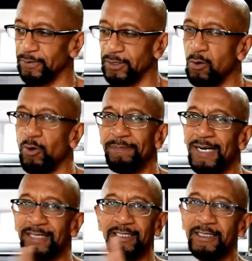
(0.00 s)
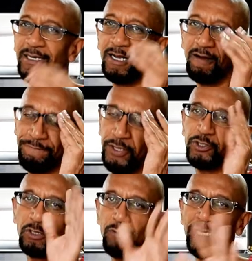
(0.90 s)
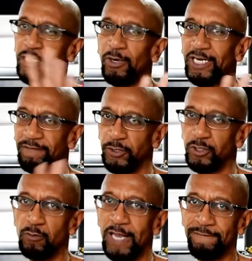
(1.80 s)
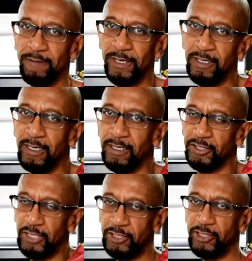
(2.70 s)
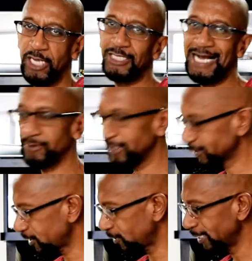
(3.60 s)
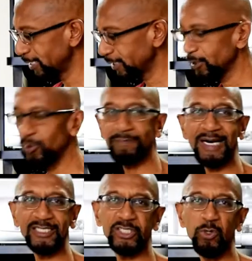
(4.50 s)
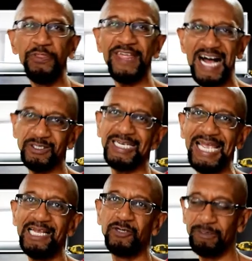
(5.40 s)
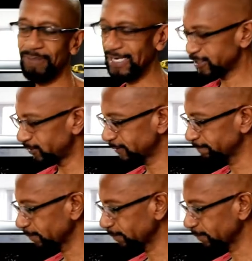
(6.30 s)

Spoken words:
Don't worry about the official rate. You don't get official rate from the exchange houses. So use about 2,800 pesos.